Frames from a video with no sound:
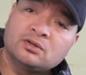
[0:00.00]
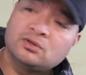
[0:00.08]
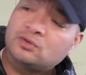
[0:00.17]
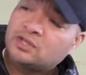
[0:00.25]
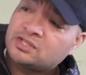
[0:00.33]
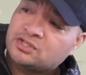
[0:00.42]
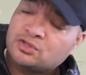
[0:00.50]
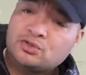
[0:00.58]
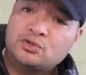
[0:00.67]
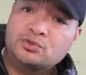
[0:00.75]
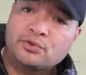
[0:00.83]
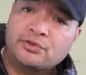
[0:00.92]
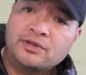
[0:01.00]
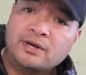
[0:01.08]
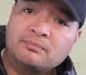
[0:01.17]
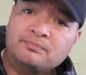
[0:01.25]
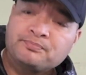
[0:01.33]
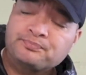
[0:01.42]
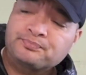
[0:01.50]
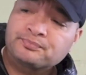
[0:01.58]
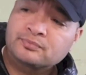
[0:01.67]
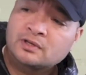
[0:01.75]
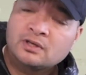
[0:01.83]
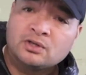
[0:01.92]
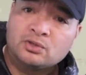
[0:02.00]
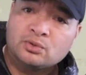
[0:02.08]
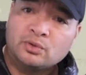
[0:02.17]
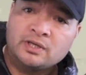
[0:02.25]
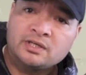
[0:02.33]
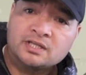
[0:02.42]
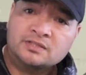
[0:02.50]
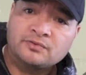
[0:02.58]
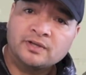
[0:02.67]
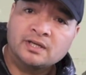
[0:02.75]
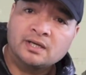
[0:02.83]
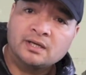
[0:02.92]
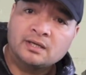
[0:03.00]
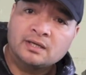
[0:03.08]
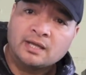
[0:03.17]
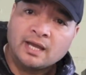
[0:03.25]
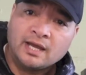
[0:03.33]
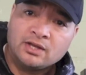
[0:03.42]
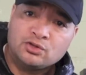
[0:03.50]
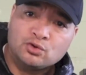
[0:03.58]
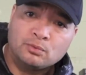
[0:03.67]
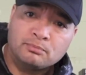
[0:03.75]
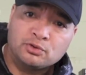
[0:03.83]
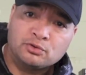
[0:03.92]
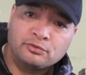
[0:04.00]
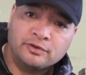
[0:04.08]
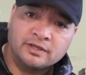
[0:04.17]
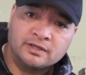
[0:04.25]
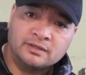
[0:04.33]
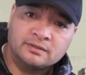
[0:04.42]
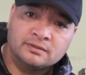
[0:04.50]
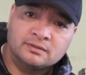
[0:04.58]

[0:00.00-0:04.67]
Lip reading: you need to use your thumb, your index finger and your middle finger.